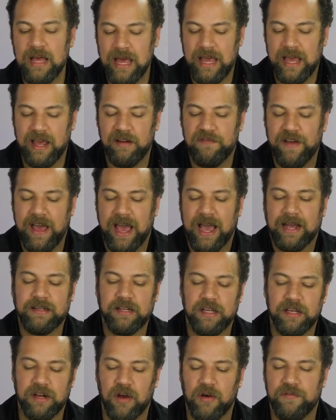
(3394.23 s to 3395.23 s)
In fact,
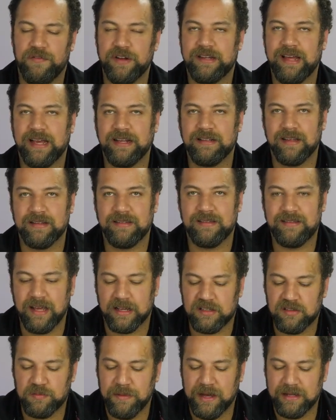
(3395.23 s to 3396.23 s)
if it takes us
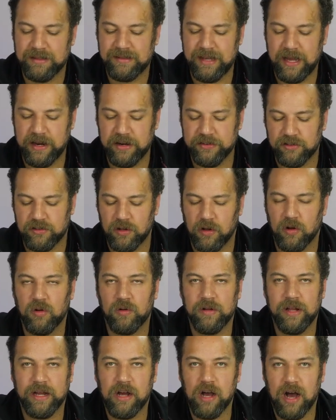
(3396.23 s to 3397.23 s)
6 months, here's the
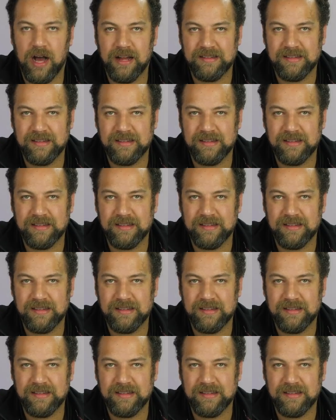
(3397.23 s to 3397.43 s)
holding cost.